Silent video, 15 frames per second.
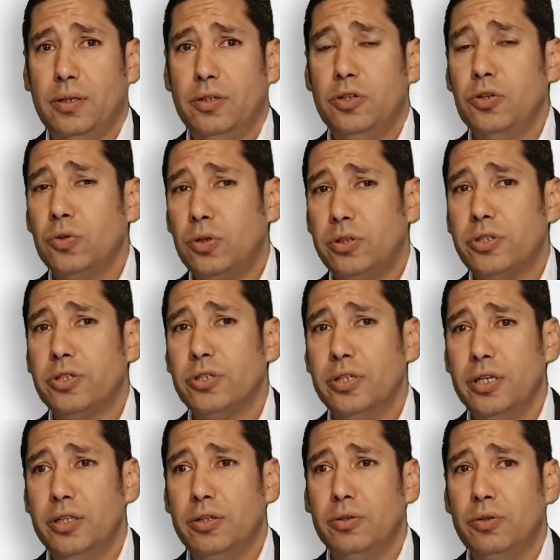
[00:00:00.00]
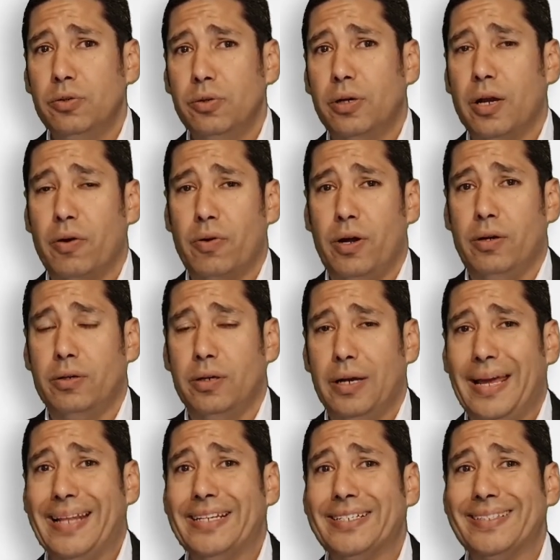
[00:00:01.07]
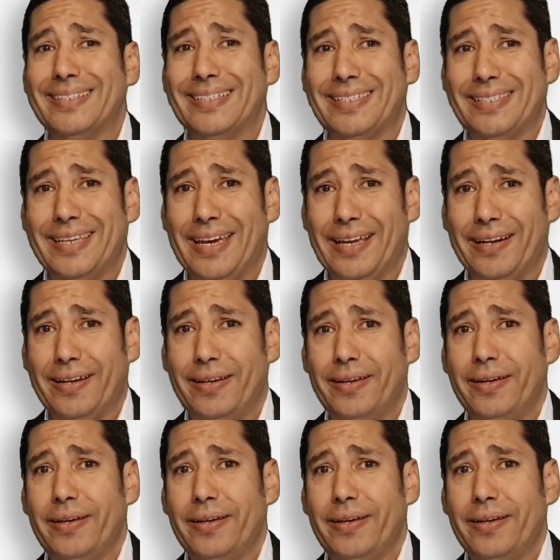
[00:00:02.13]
You also need to look around and understand